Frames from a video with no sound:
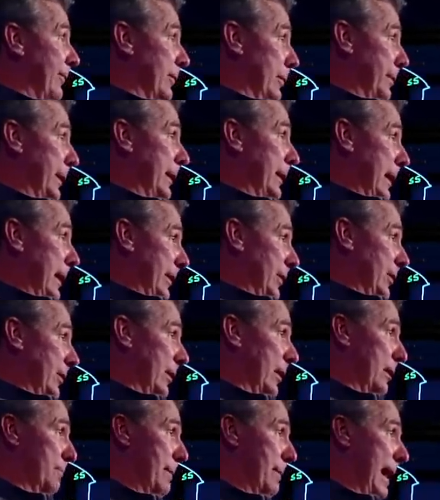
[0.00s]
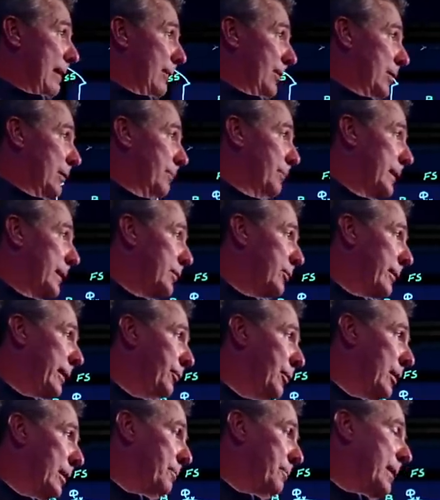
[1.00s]
to be nice balance
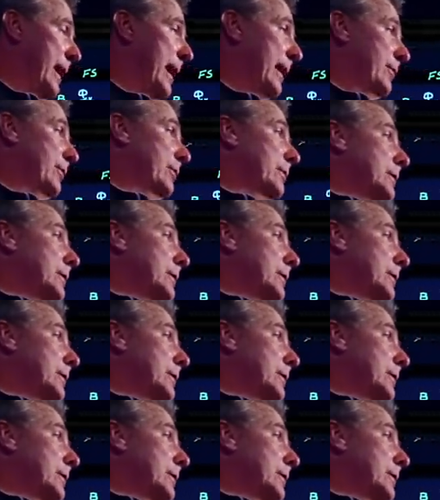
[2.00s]
between run and pass.